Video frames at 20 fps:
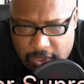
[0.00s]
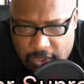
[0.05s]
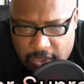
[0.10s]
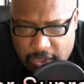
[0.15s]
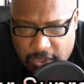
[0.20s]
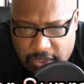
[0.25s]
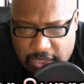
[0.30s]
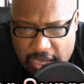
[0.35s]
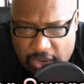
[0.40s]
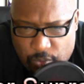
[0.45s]

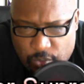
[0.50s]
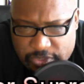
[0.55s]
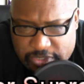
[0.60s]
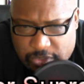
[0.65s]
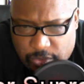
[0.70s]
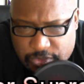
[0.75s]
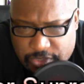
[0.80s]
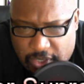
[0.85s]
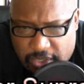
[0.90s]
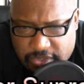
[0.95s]
Yeah, when she
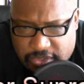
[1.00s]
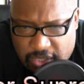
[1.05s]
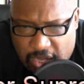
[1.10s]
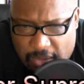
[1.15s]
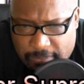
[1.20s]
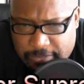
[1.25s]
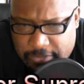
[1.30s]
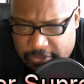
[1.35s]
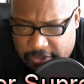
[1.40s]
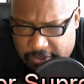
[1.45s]
was on
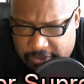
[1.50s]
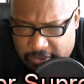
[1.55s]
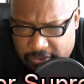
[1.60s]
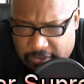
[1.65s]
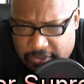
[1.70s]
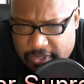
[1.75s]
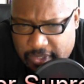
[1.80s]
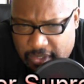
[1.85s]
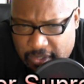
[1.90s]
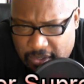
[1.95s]
top. Good.
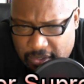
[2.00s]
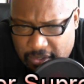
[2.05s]
Okay.